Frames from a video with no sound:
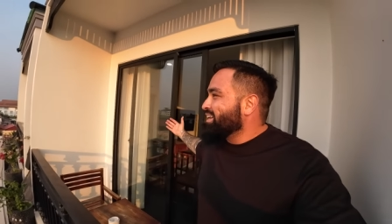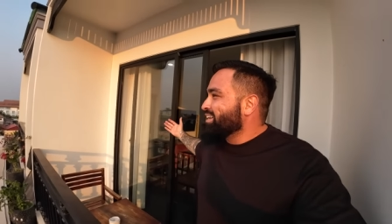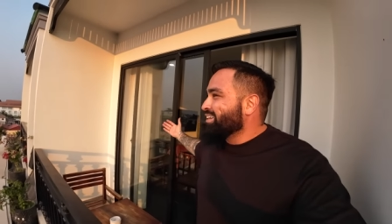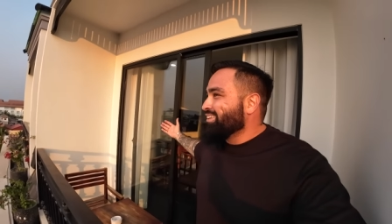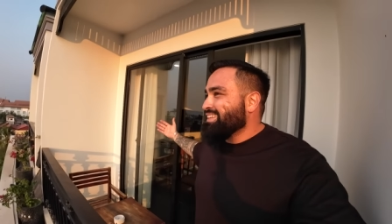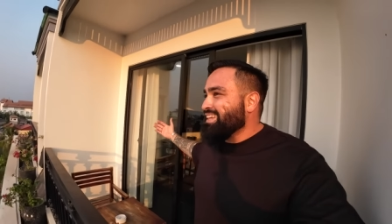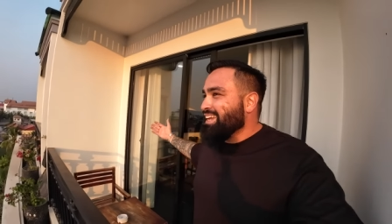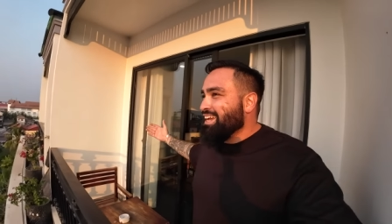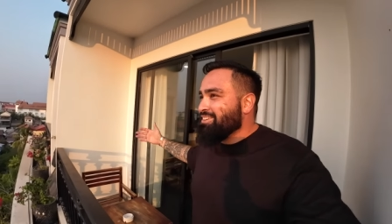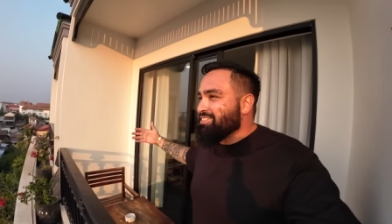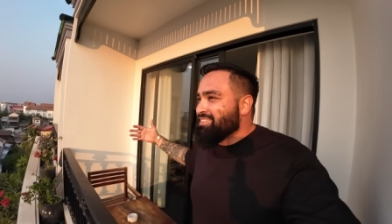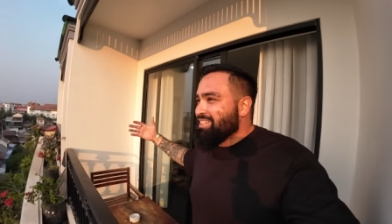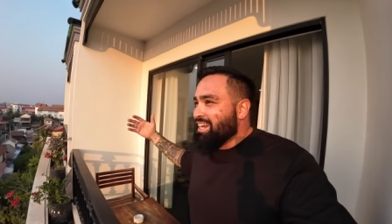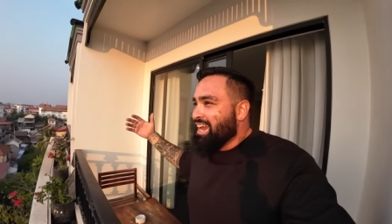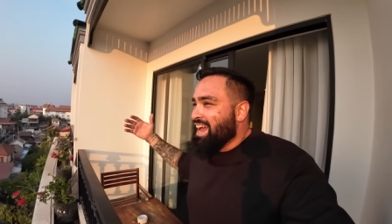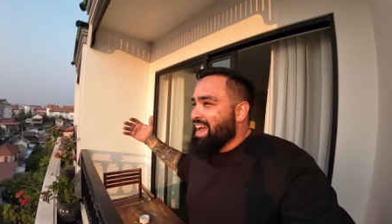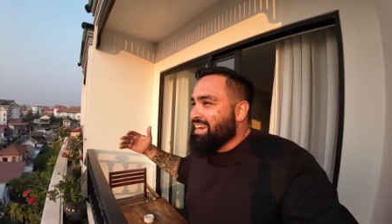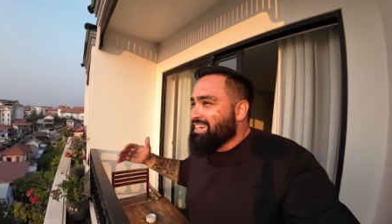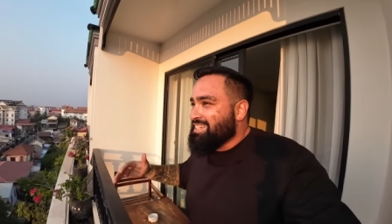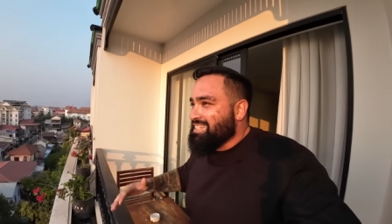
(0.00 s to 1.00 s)
I didn't think I was
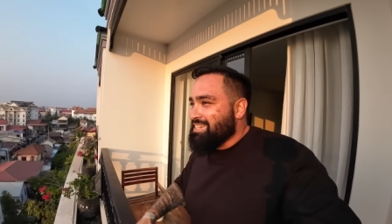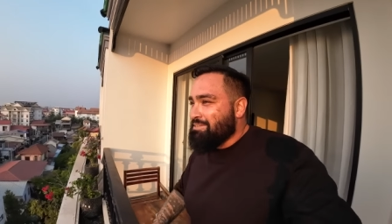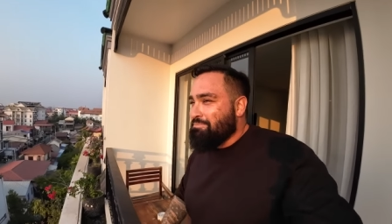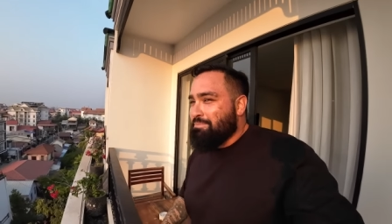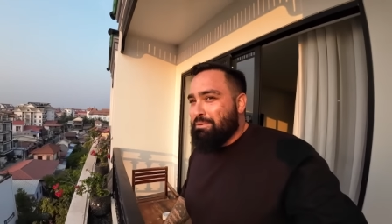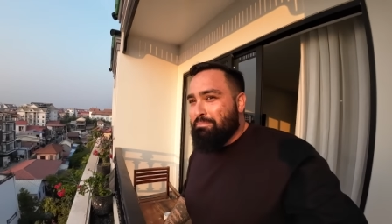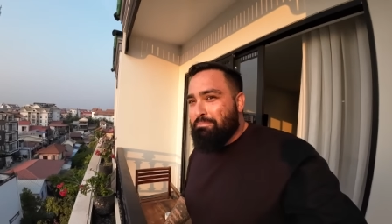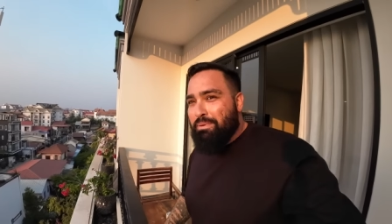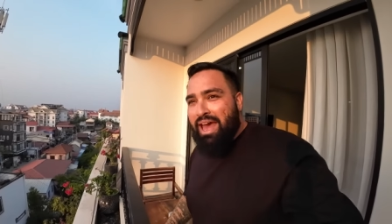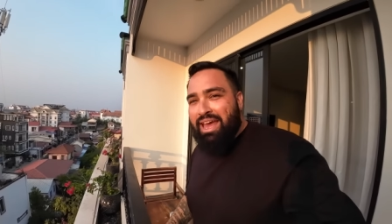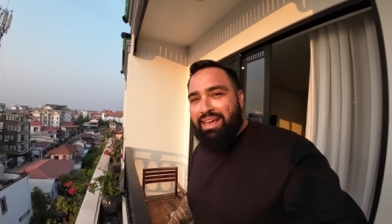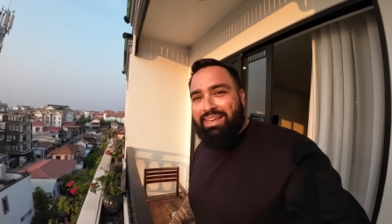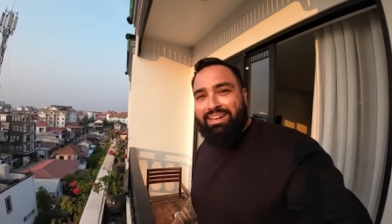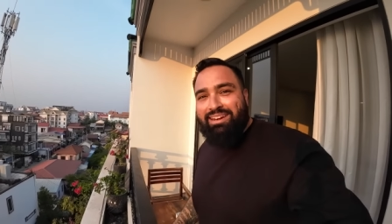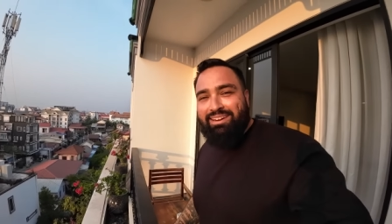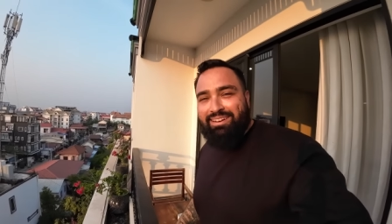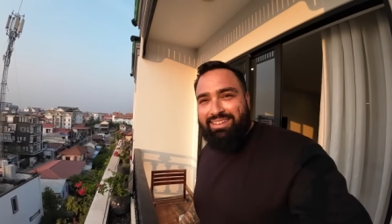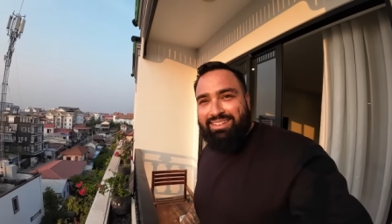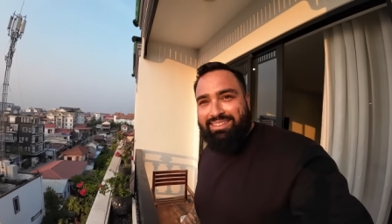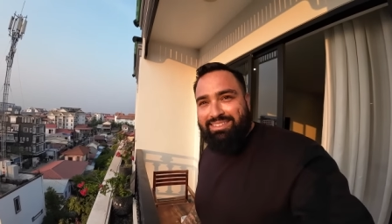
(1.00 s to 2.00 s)
gonna actually be back
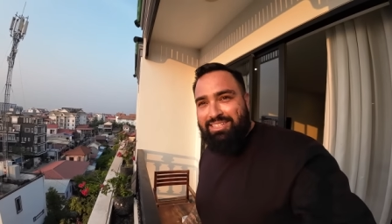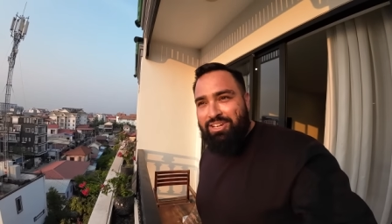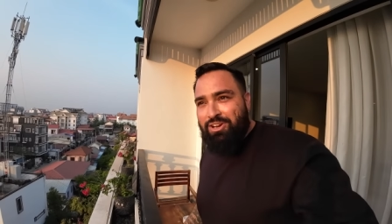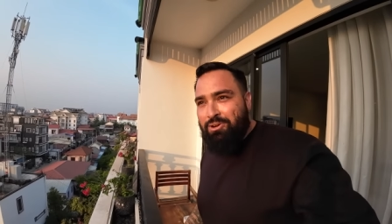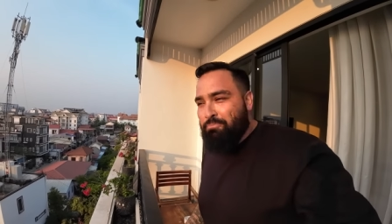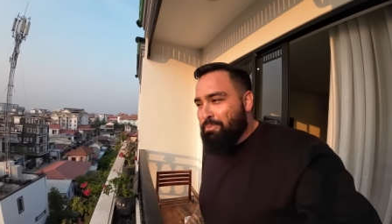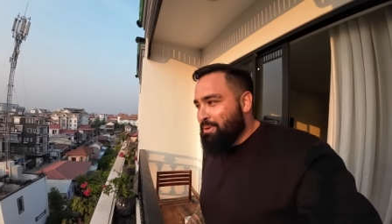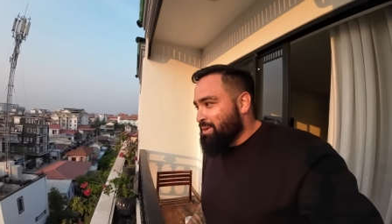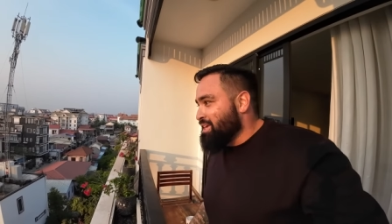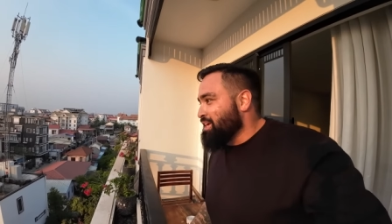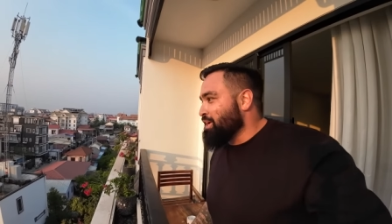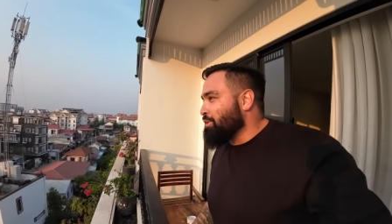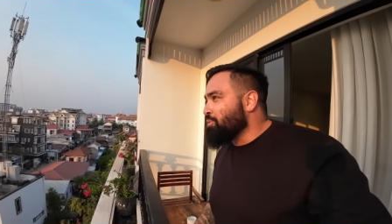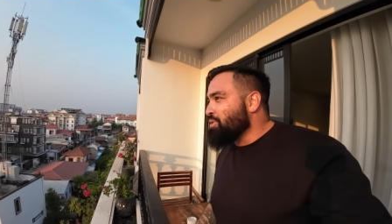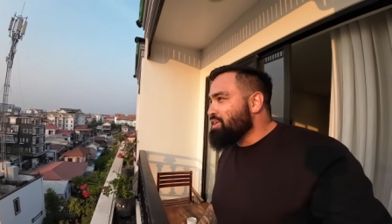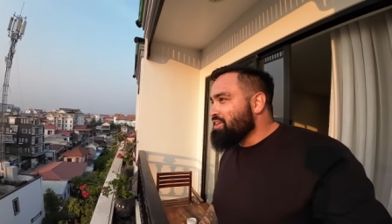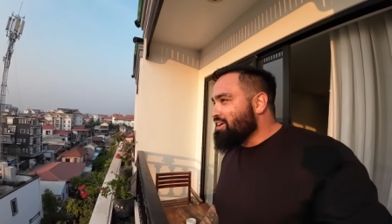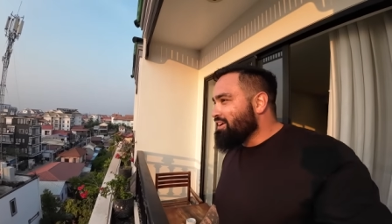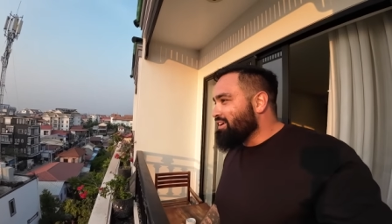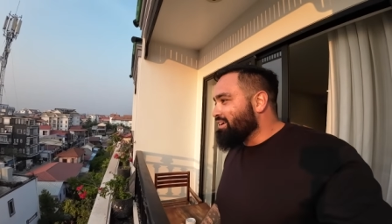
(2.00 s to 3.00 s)
here this year, but here
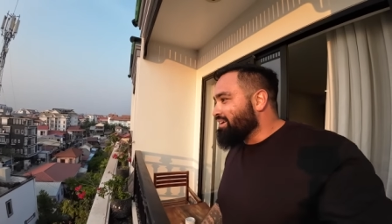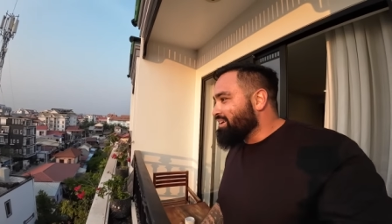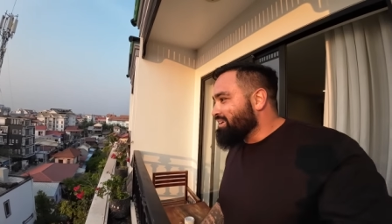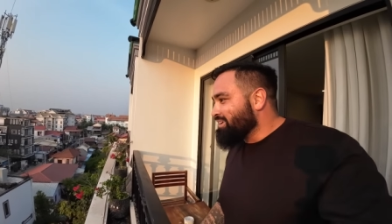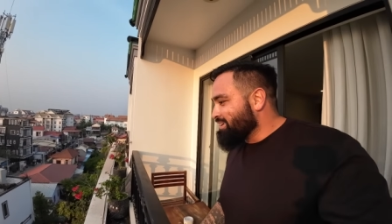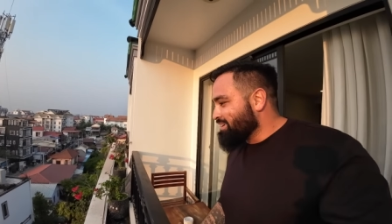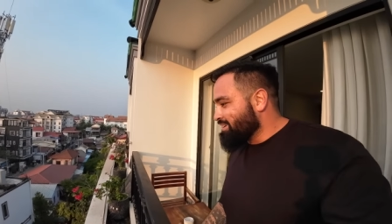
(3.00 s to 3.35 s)
we are.